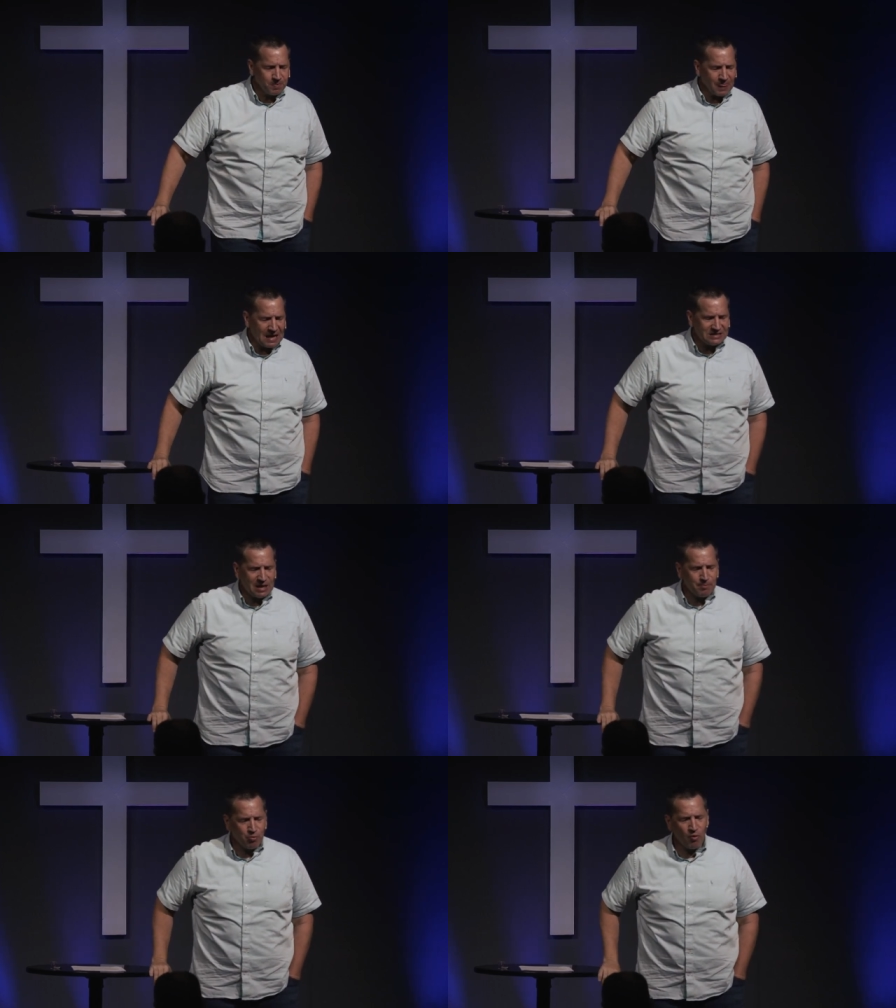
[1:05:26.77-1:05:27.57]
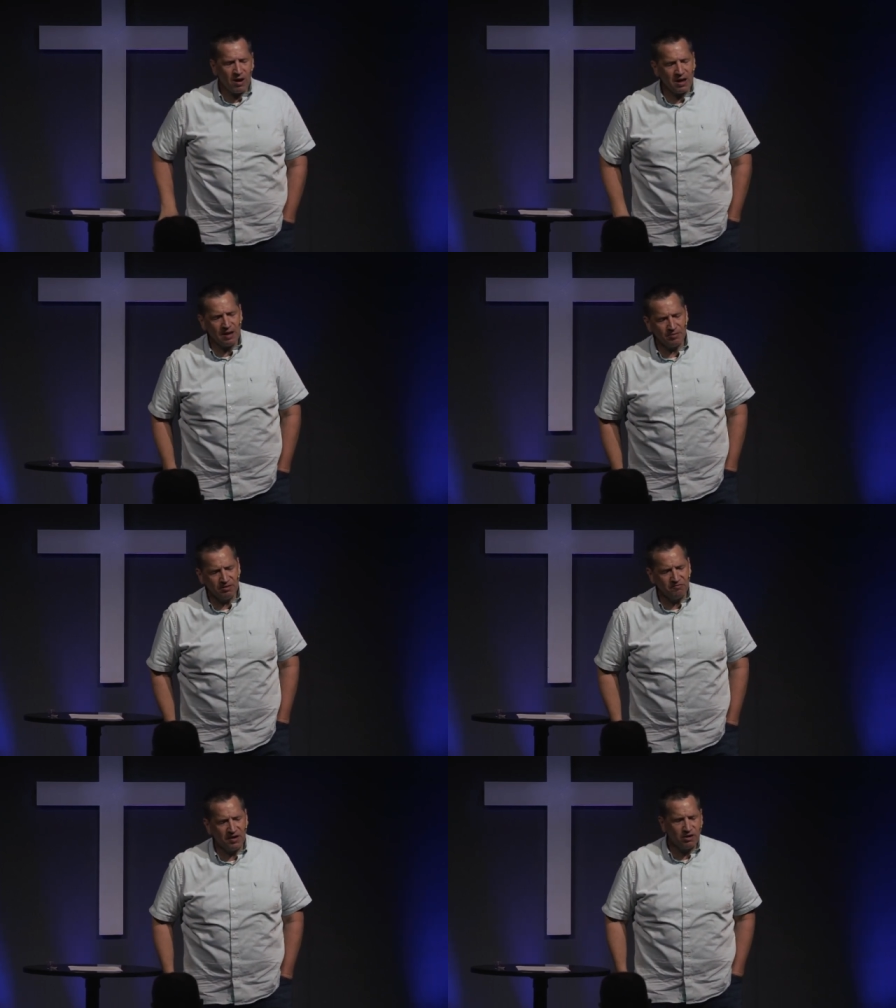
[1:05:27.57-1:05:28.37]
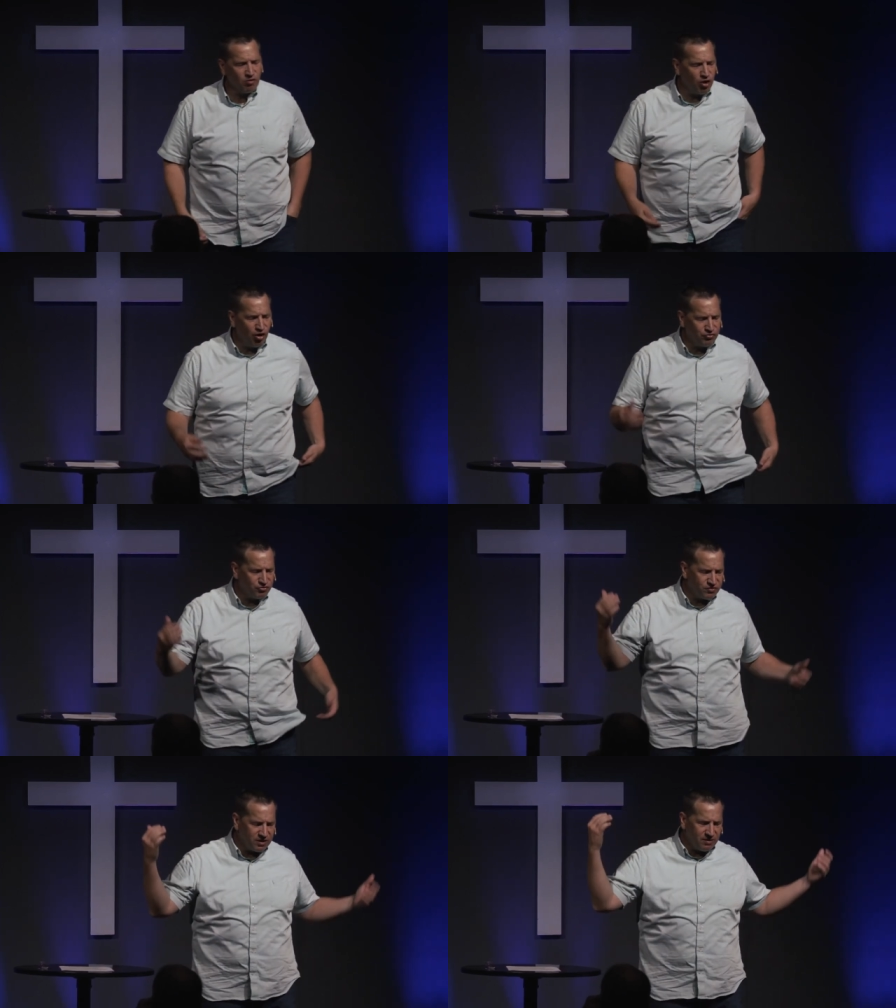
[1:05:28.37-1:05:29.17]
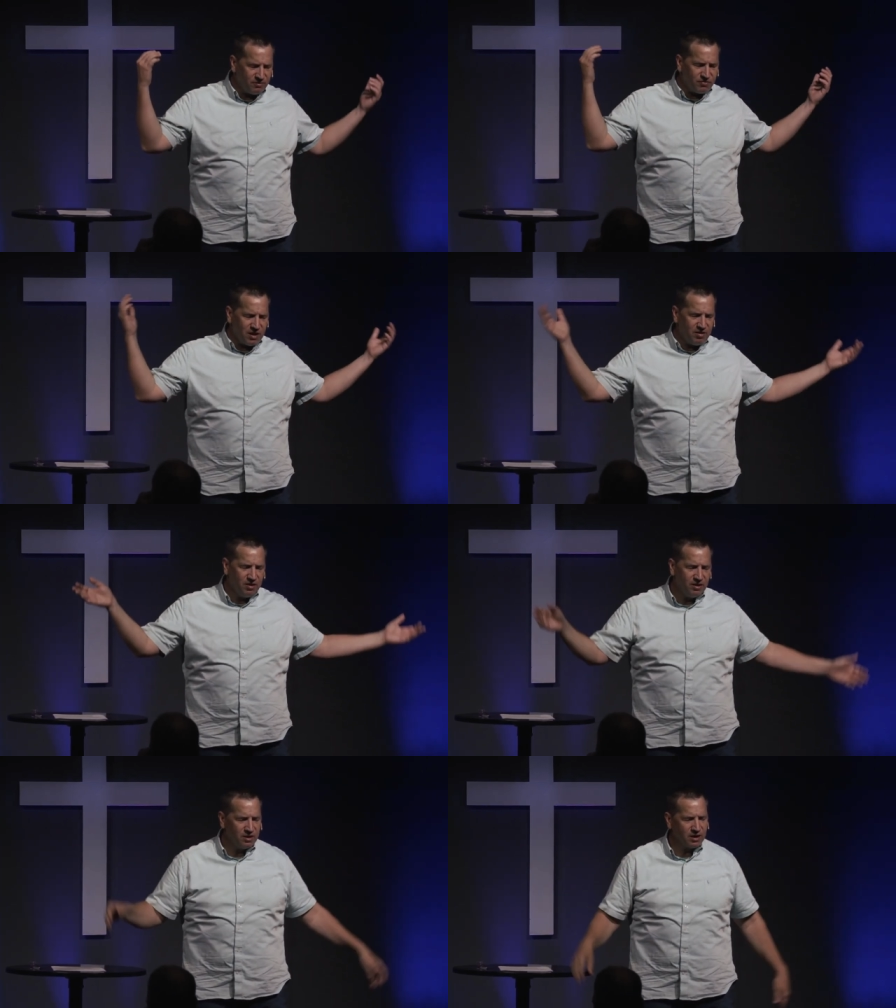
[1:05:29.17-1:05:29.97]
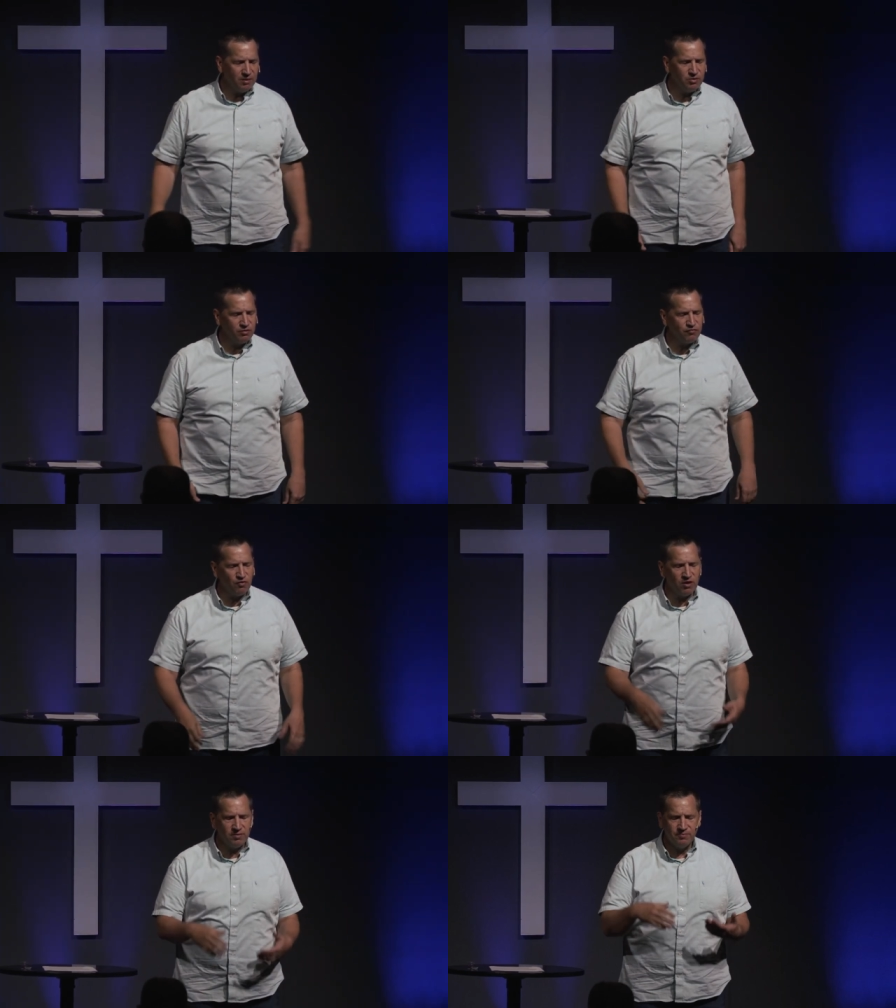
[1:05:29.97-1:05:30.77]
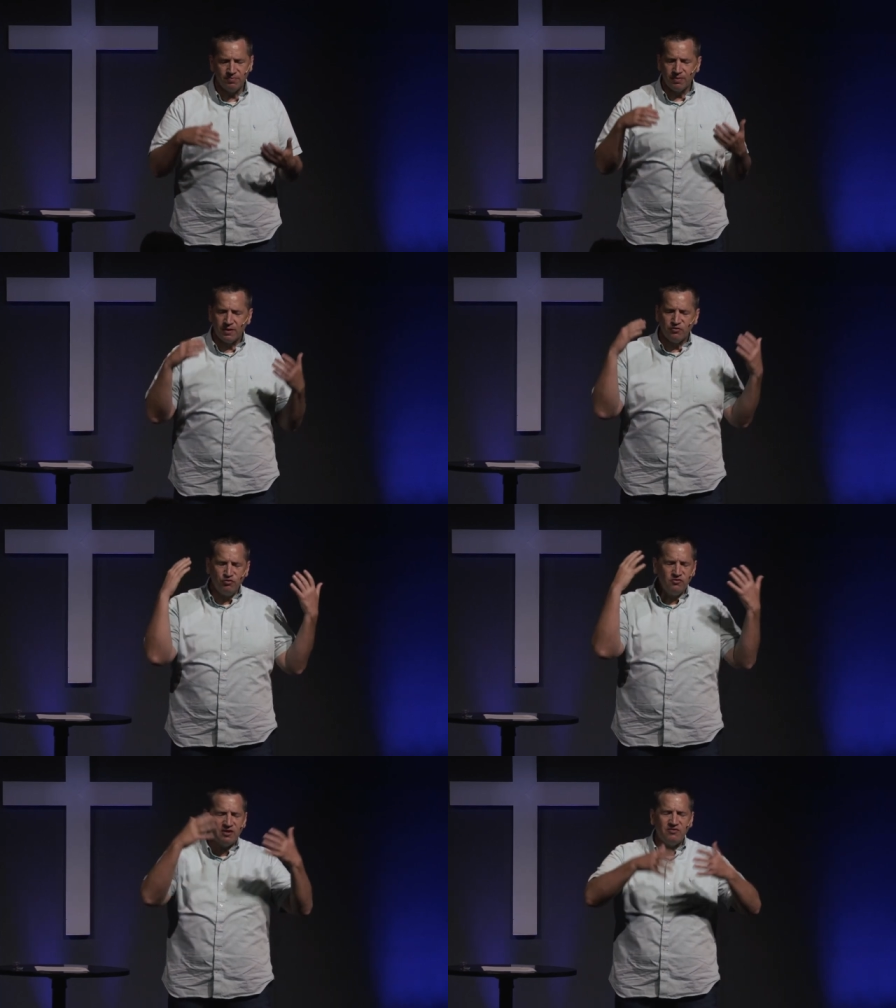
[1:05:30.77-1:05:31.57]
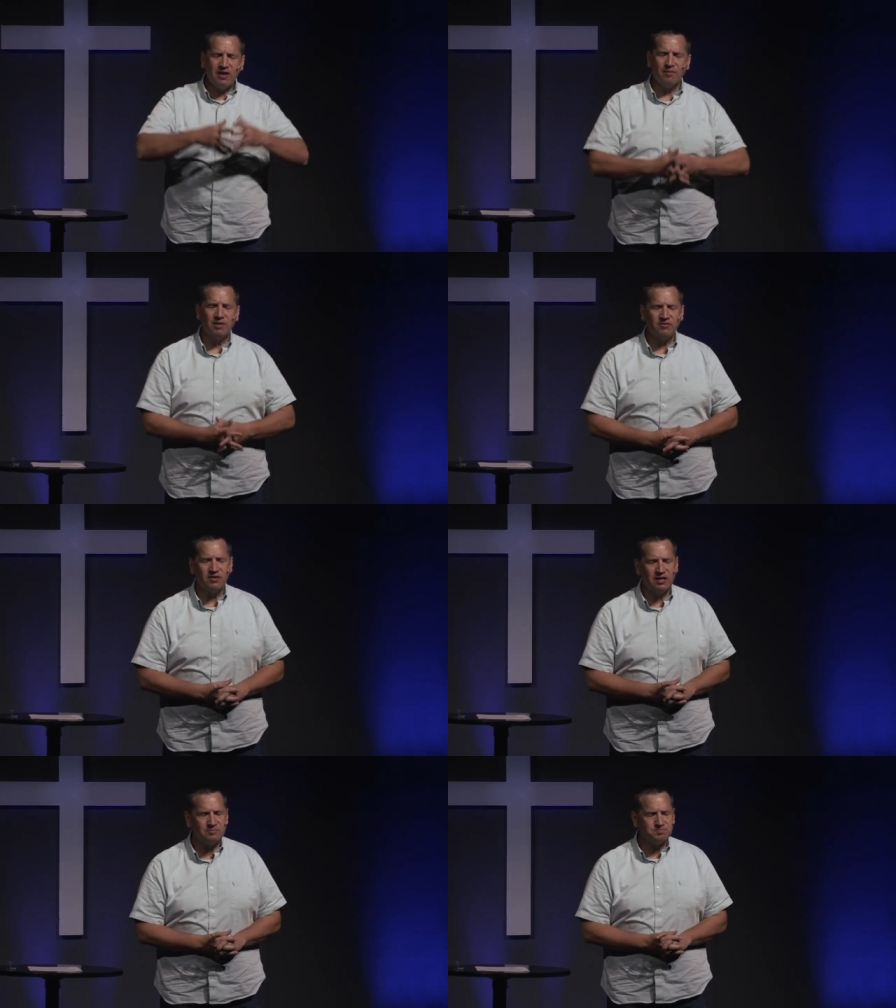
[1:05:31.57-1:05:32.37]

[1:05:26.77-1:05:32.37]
As I pray, I'm going to invite our altar team if they come to the front. As soon as I say amen today.